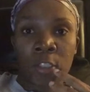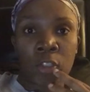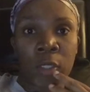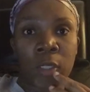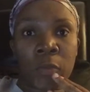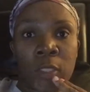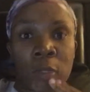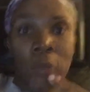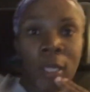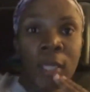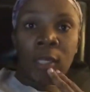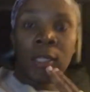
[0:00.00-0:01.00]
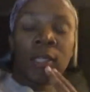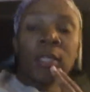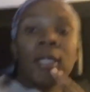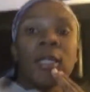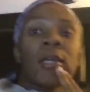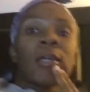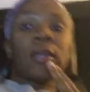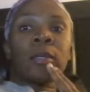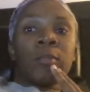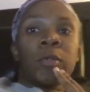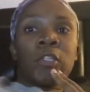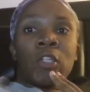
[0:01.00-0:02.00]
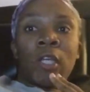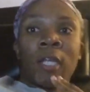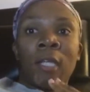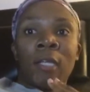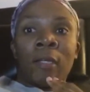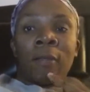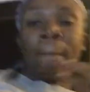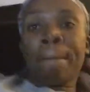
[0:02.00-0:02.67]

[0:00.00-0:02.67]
sure he was okay. I appreciate it.